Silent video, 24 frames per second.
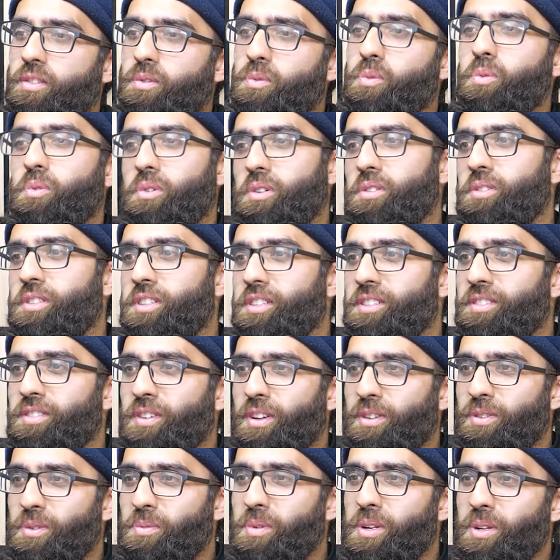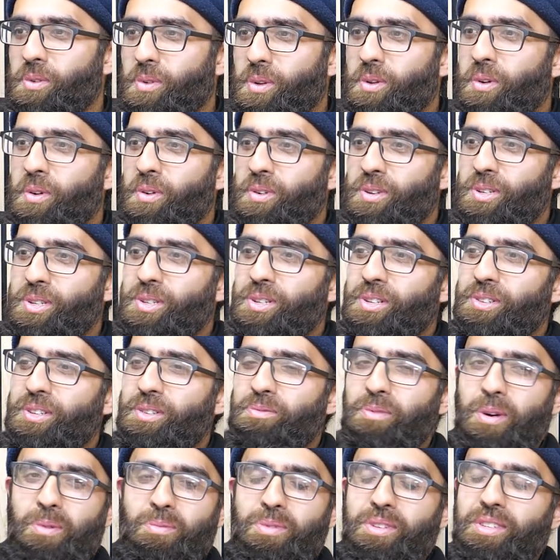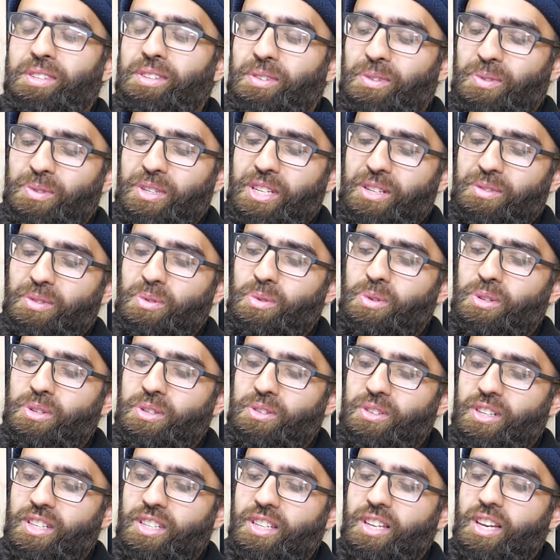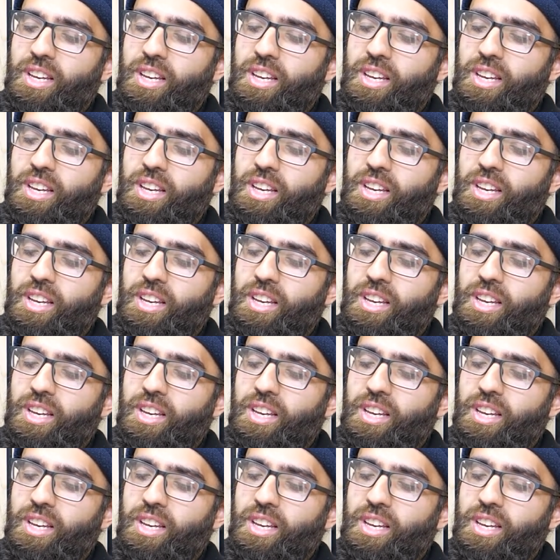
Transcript: Well, yeah, depending on whenever we do it, right? Maybe whenever we do it, right?